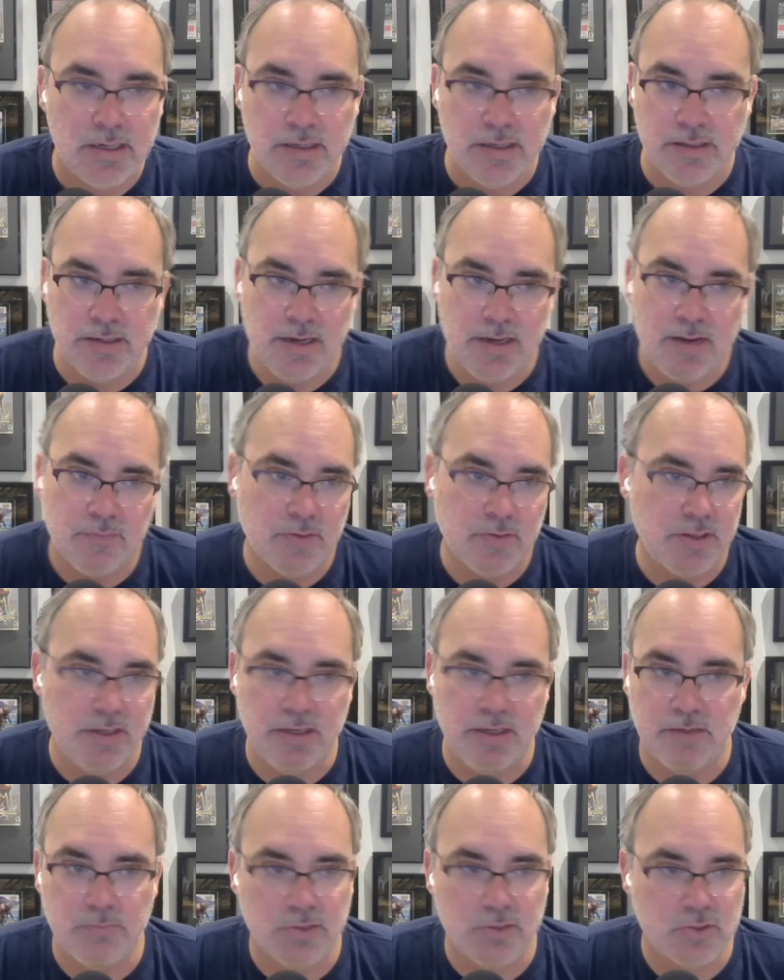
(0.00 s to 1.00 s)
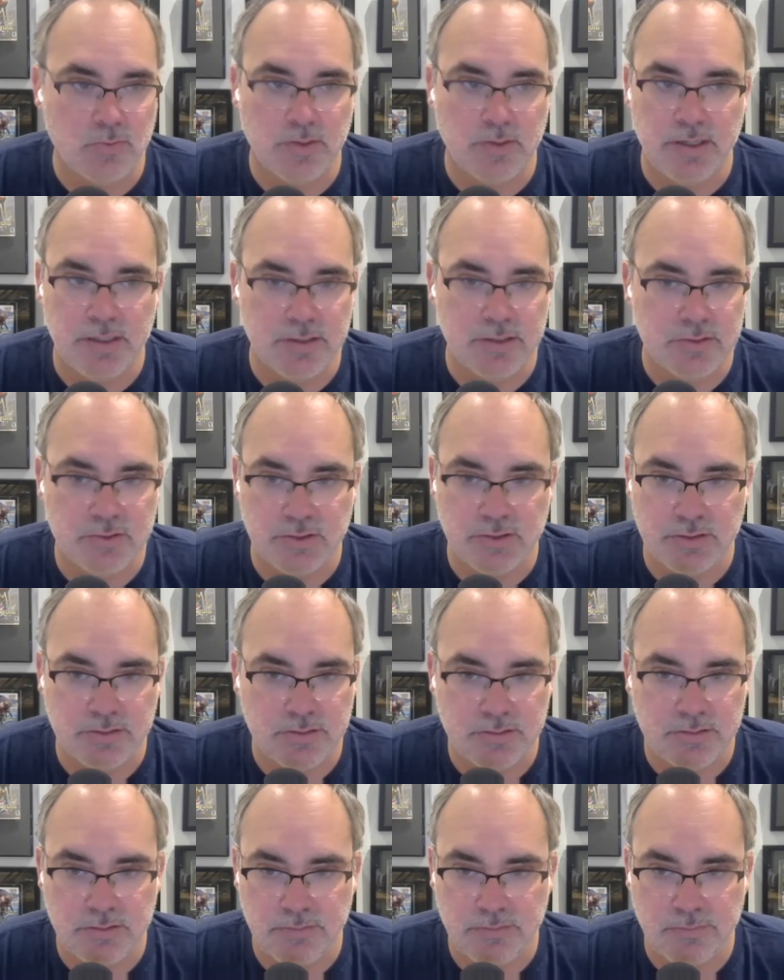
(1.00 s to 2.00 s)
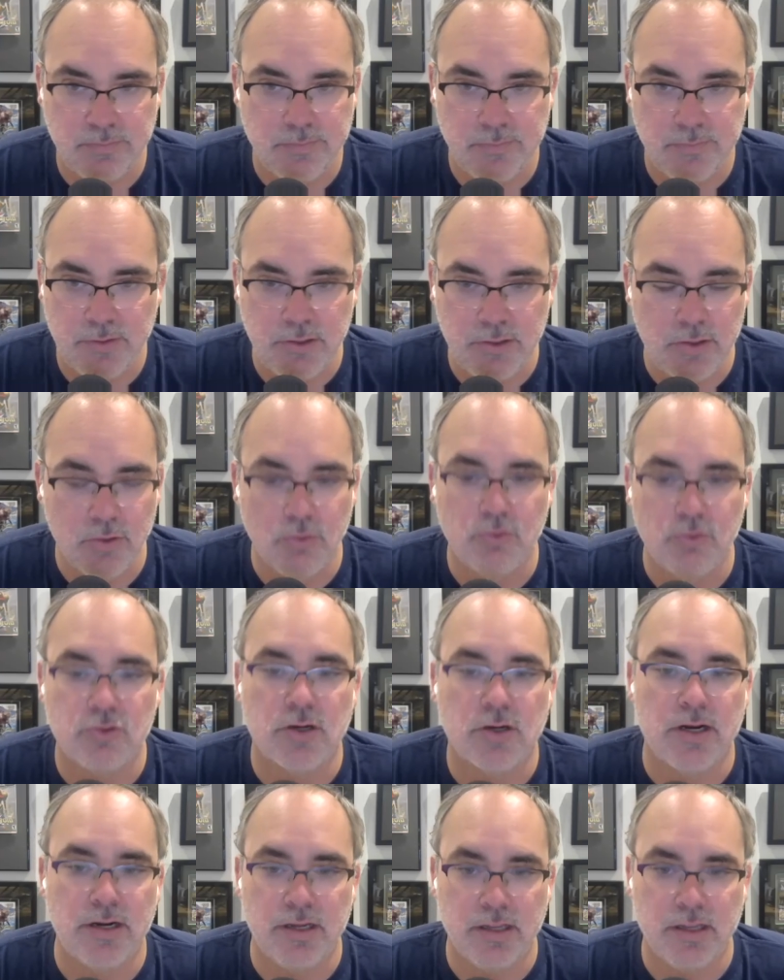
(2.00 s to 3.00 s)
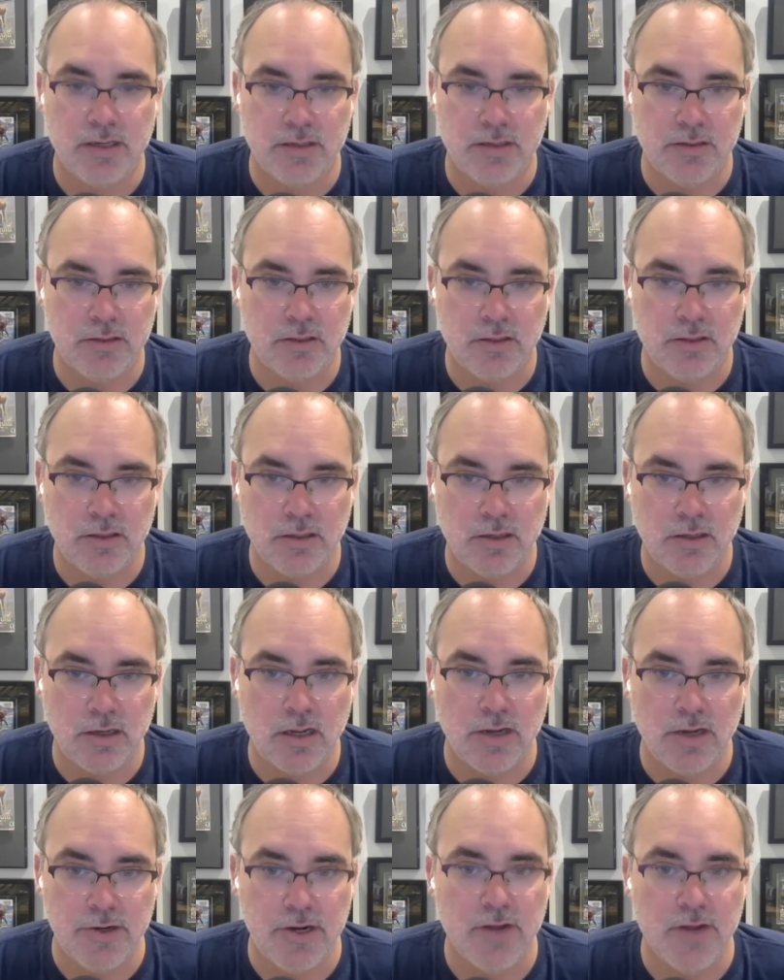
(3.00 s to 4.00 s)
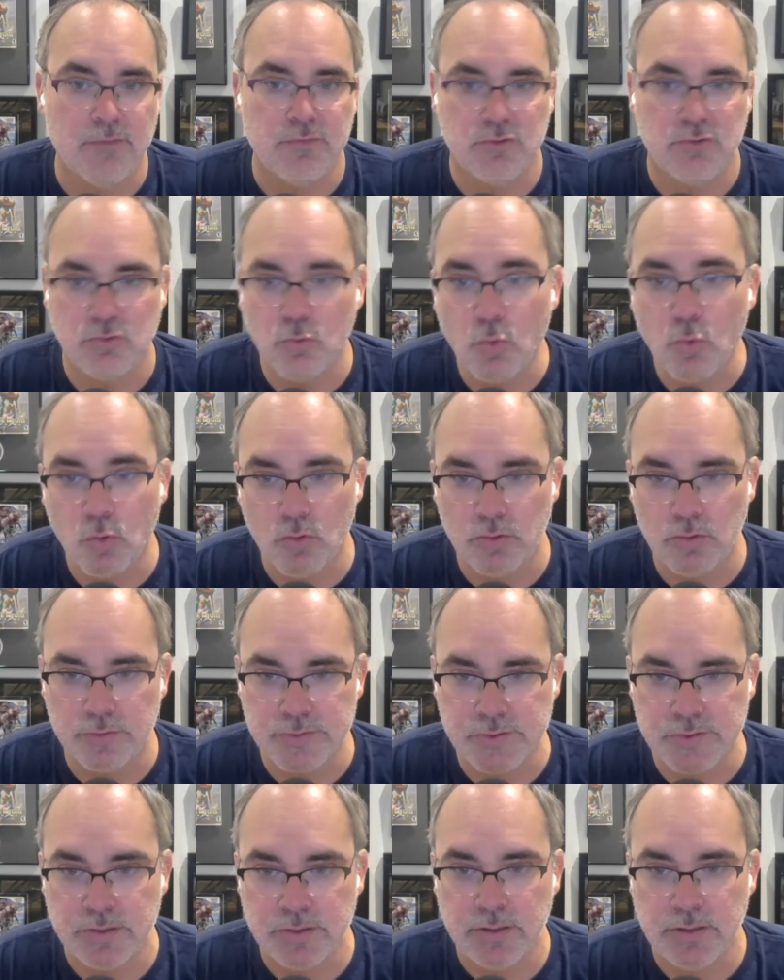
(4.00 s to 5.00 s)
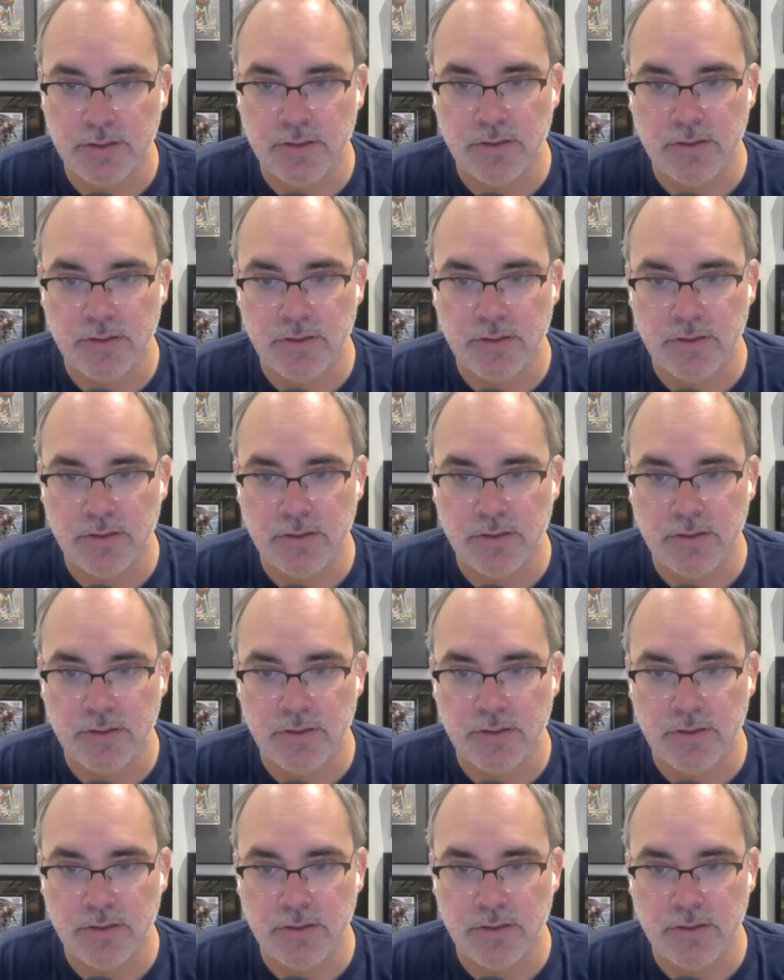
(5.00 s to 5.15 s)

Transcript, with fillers: and then everything in between is just you trying to get enough tools